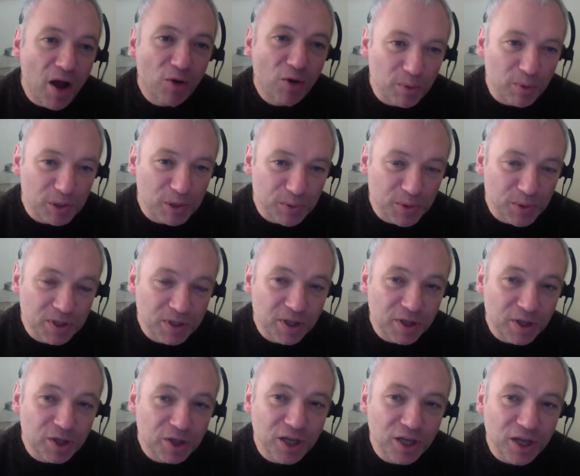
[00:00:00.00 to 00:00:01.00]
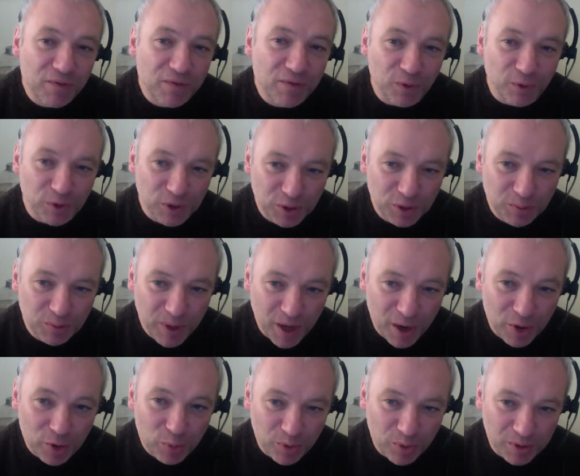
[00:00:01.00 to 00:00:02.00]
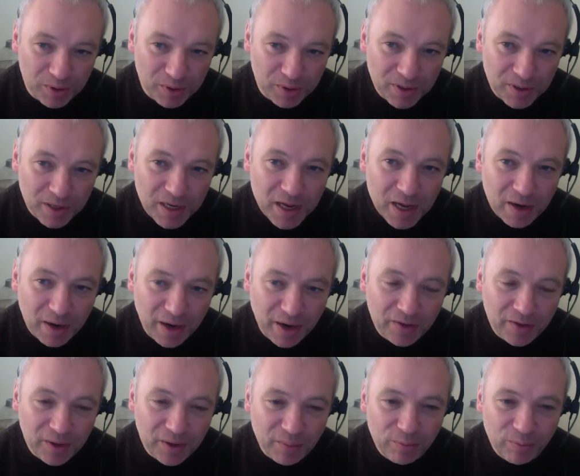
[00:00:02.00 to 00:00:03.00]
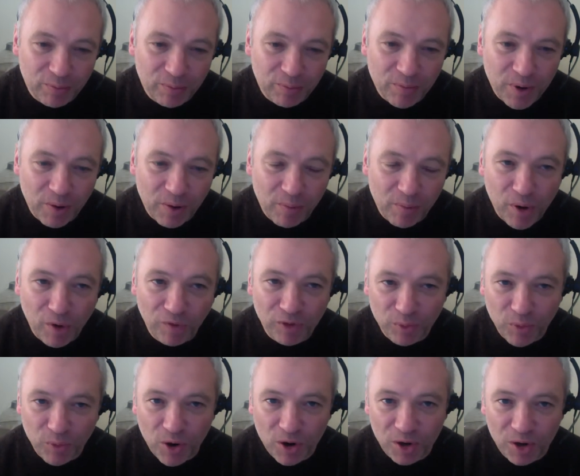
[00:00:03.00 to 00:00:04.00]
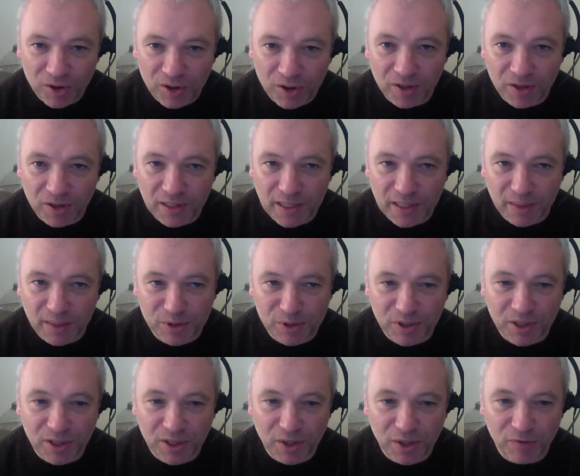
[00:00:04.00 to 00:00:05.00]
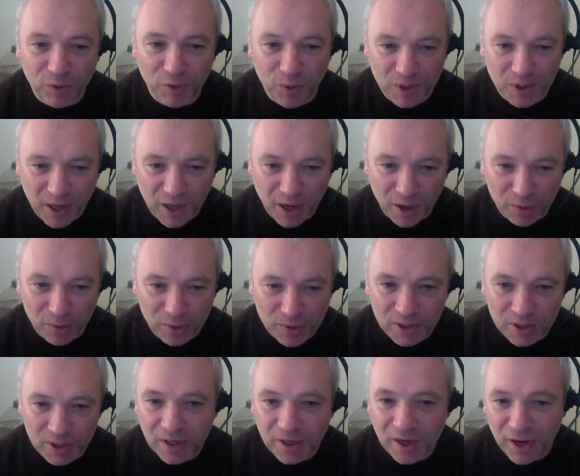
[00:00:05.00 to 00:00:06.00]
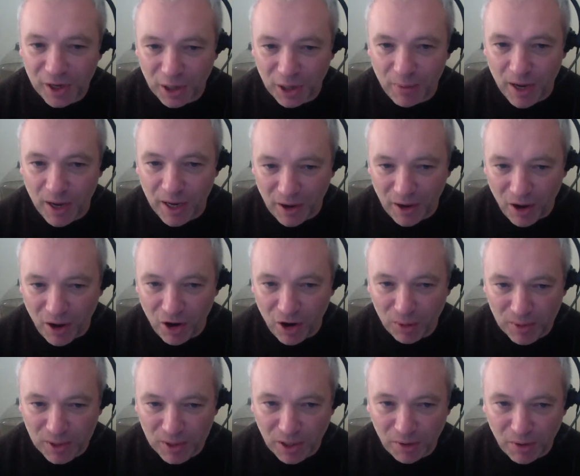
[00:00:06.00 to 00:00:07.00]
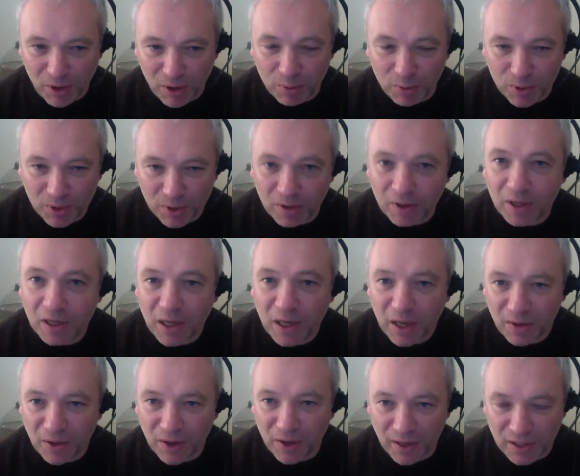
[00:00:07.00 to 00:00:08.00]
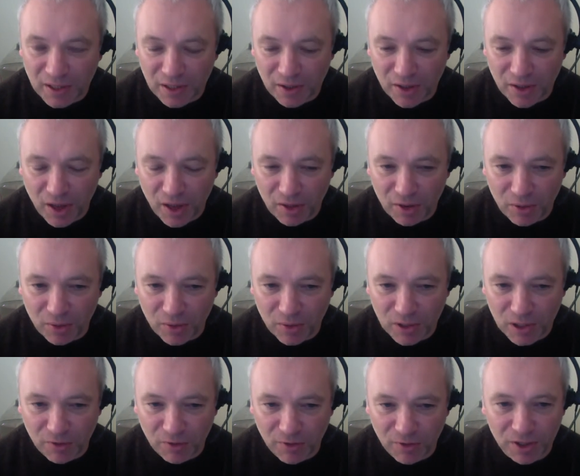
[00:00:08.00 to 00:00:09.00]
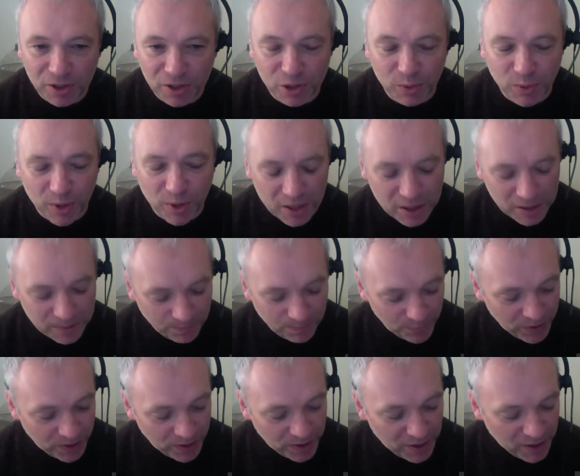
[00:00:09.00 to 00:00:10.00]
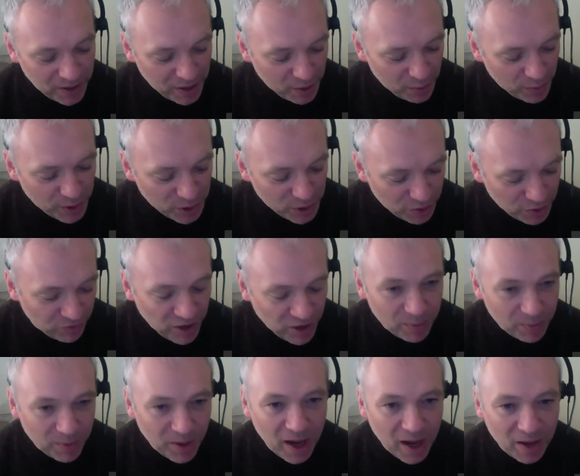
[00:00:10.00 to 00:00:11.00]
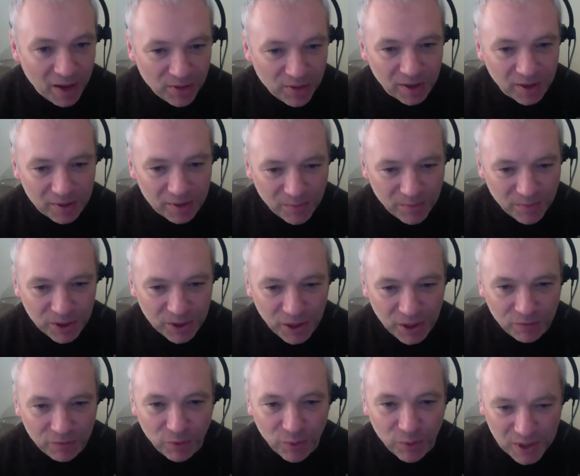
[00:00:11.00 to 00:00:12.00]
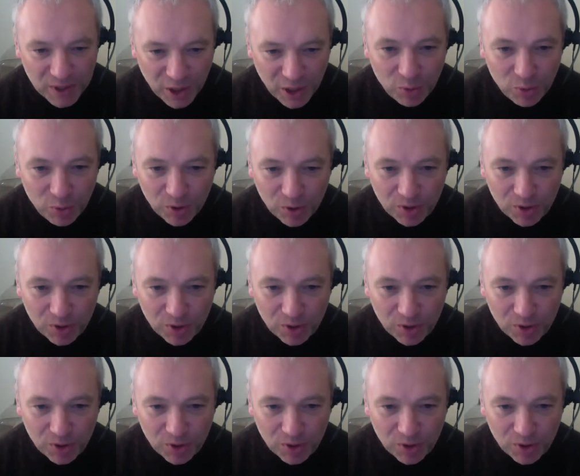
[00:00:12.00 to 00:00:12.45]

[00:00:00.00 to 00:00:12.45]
was that the default should be open, and I think we often work on the assumption that the default is closed, and you make an argument to go open and then consider the ethical considerations, whereas we should flip that and think the default is open